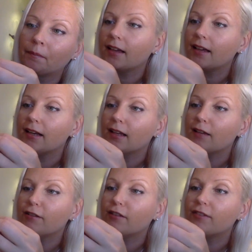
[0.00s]
And
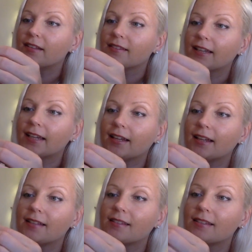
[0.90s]
if it feels like it
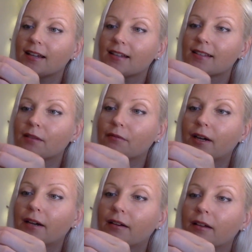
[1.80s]
gets stuck
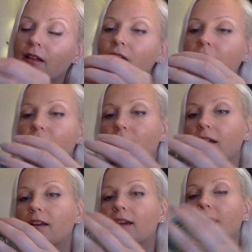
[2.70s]
somewhere, you
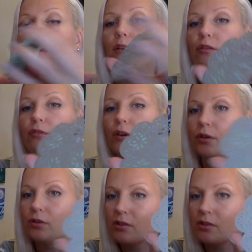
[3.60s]
can again look for those